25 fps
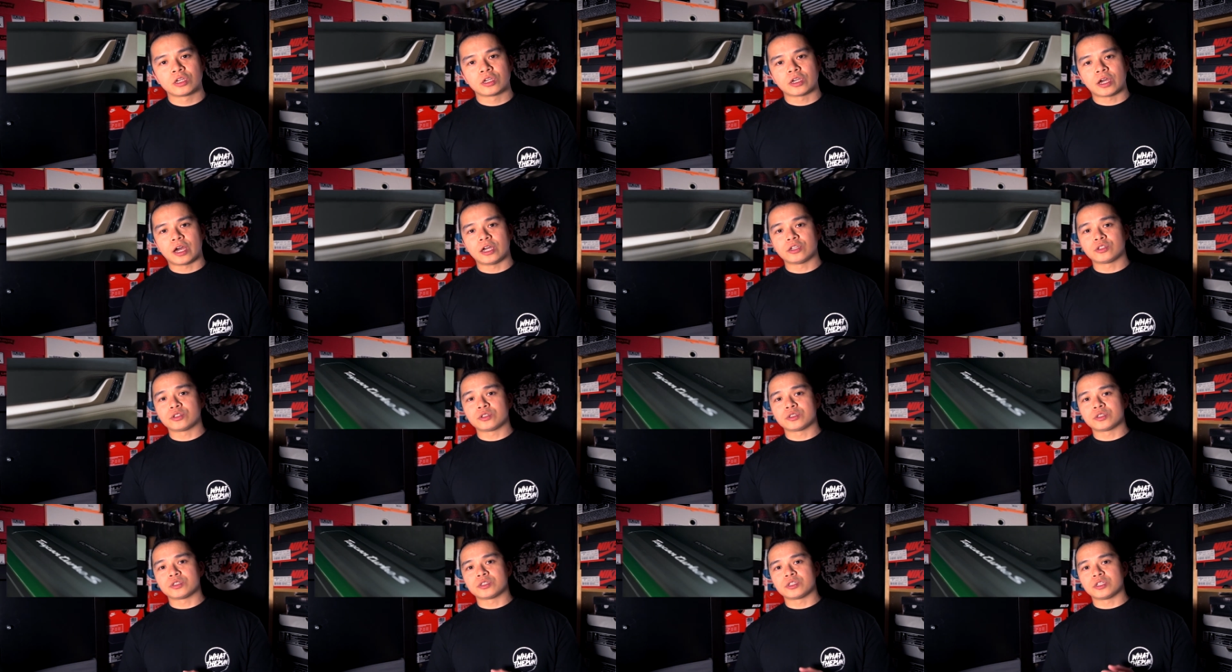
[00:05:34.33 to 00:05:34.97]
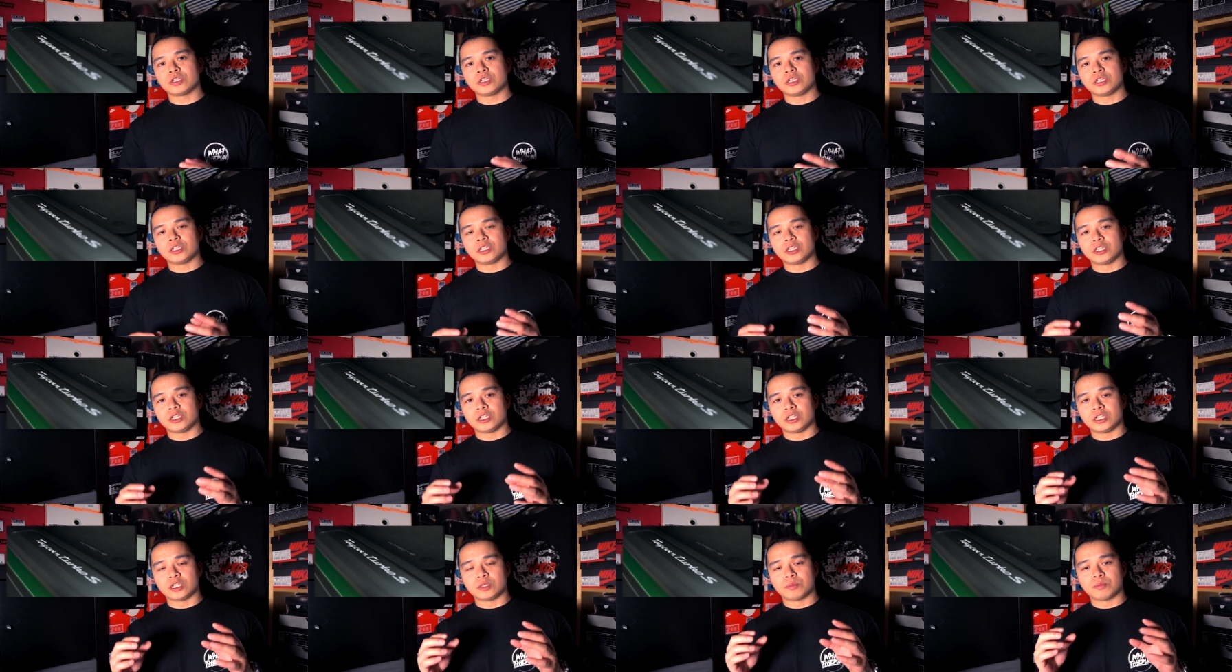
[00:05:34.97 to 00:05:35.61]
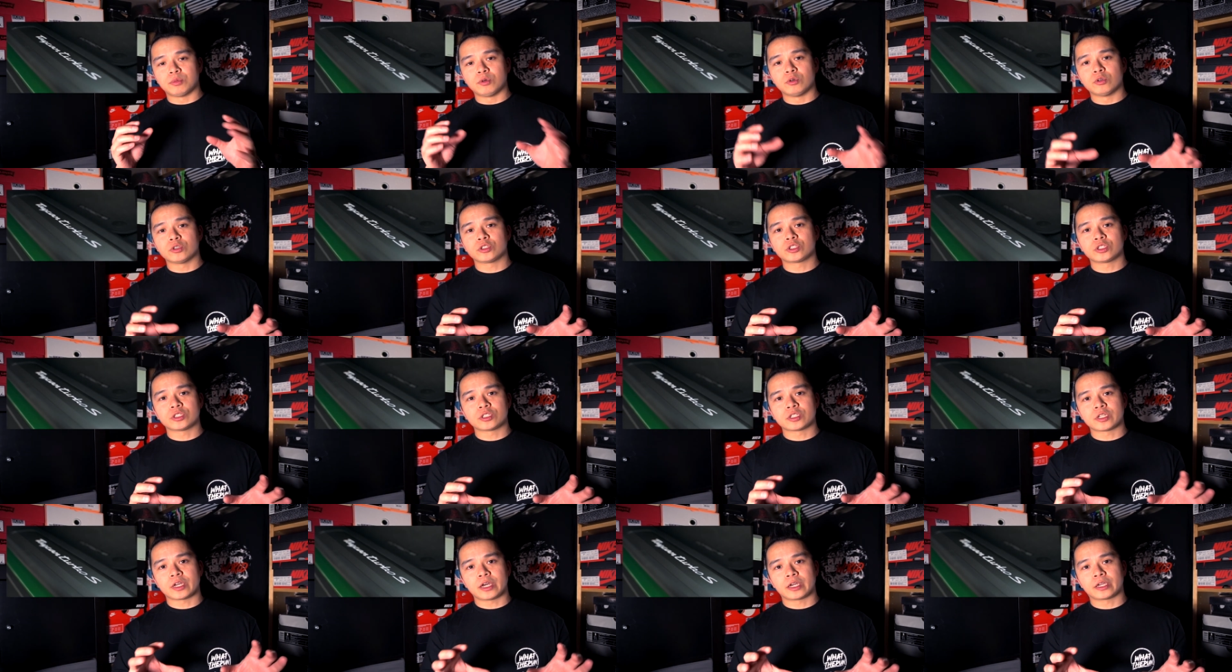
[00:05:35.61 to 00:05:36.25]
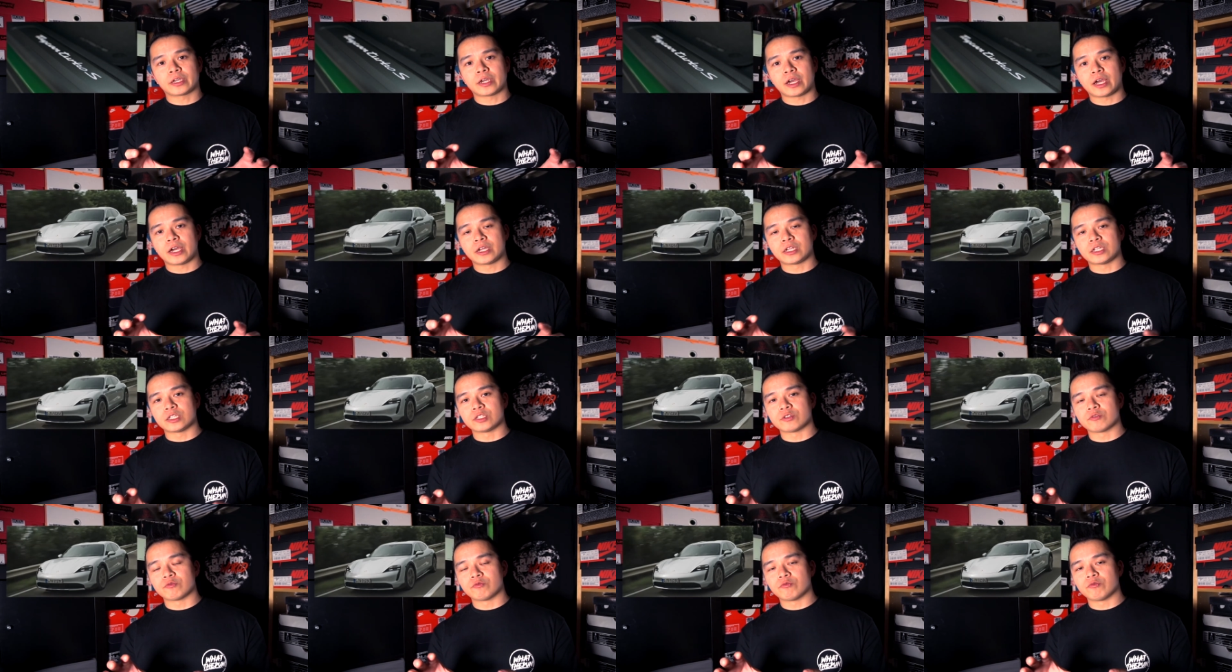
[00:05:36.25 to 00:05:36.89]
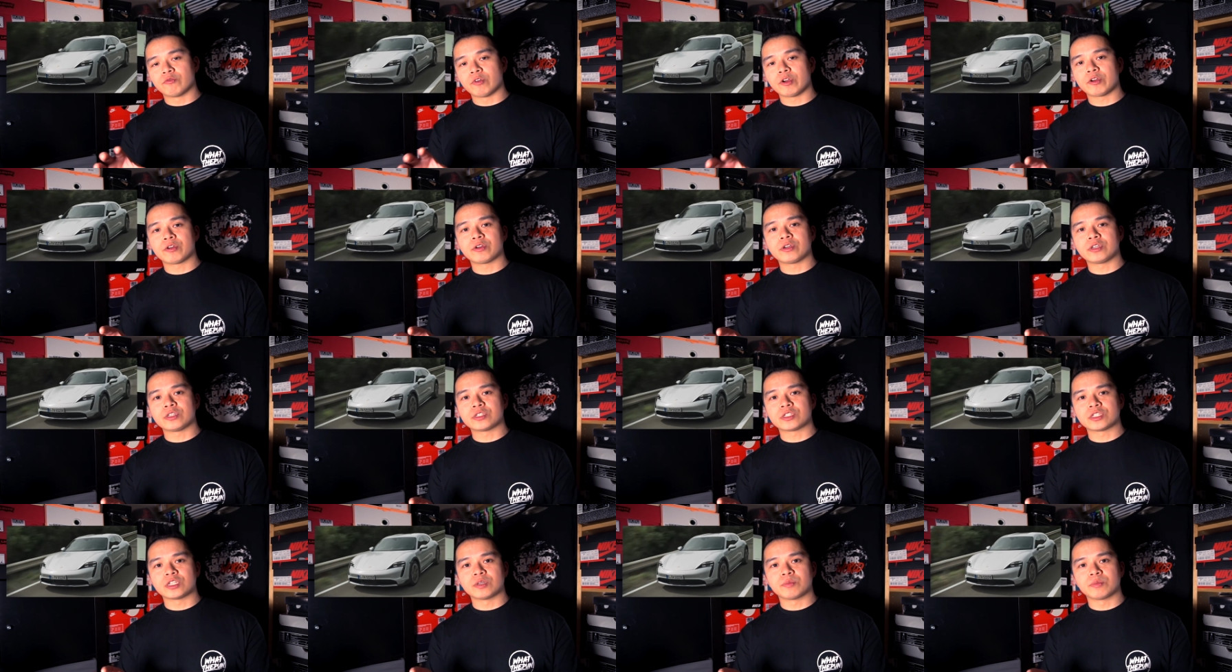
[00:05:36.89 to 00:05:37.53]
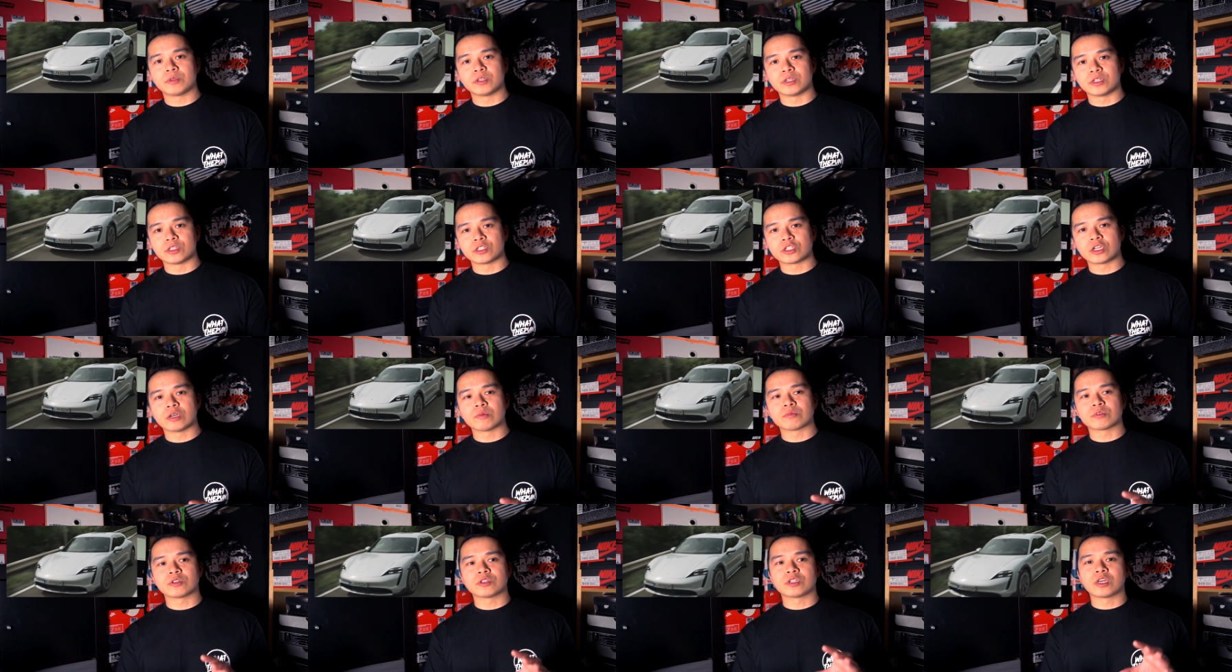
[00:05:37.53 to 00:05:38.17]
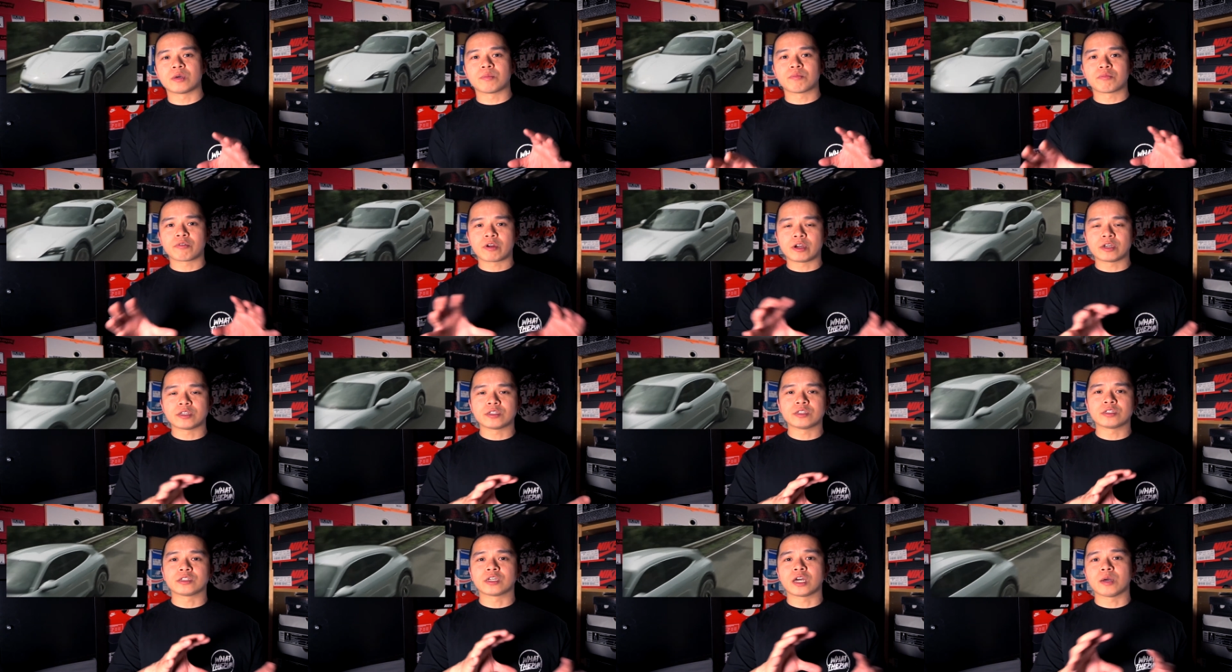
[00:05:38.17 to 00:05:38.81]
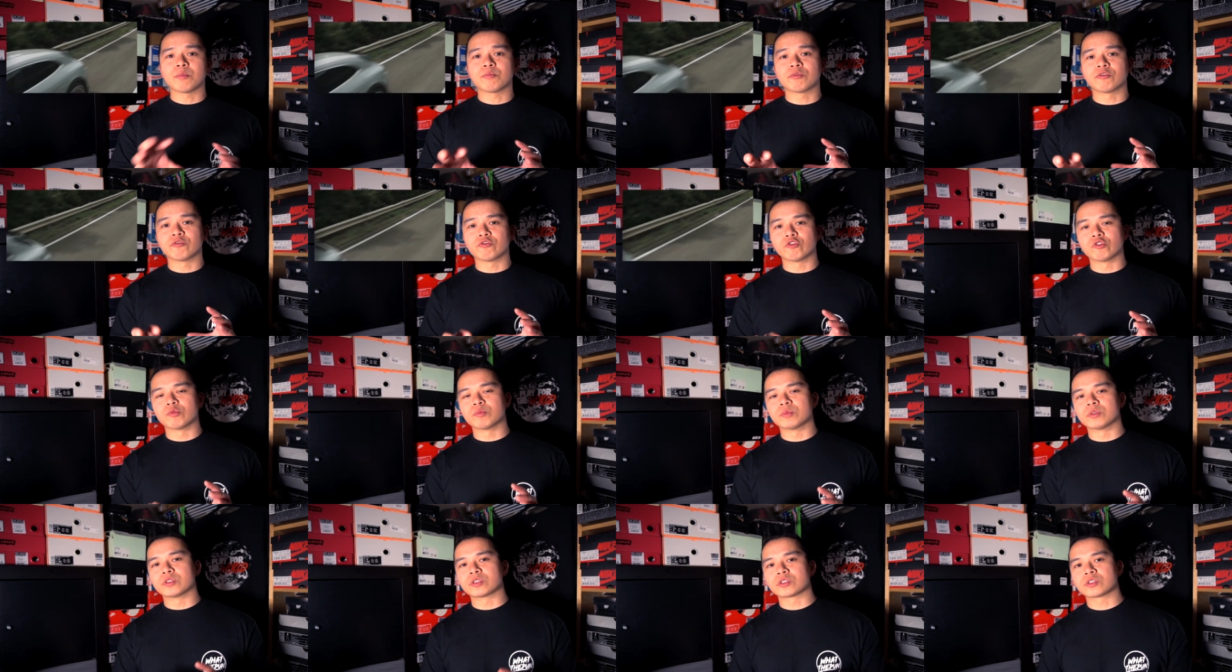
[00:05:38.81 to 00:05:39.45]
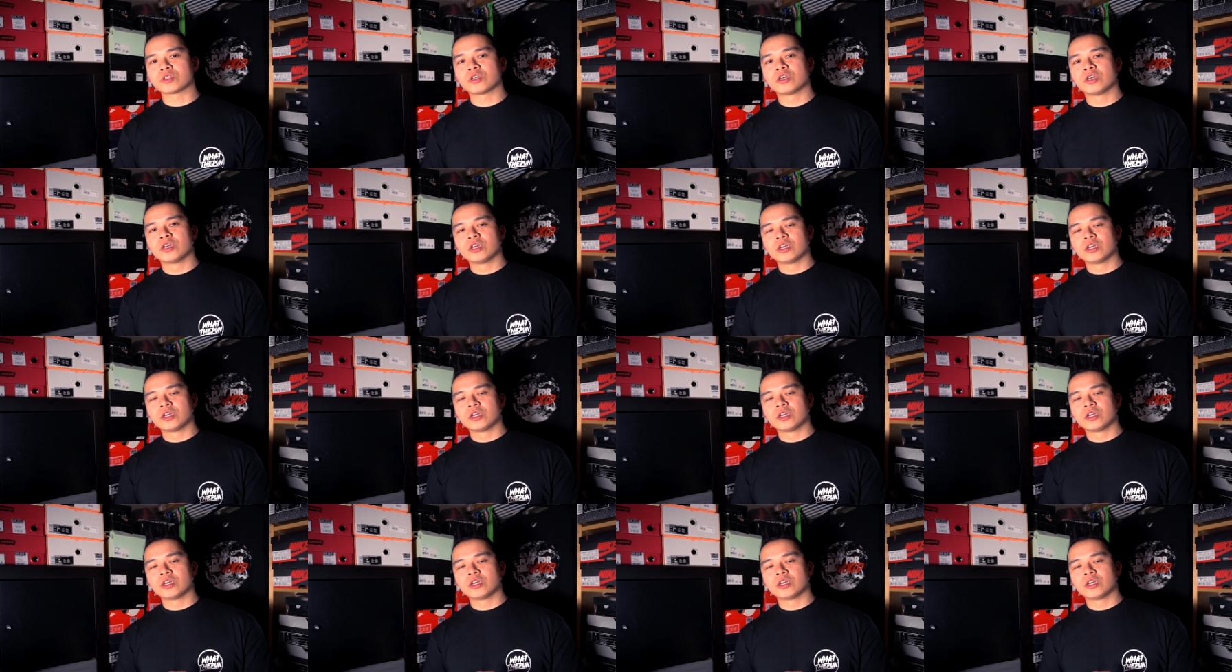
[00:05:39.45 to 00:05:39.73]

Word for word: as you can see, the Porsche Taycan is very similar in terms of their pricing and performance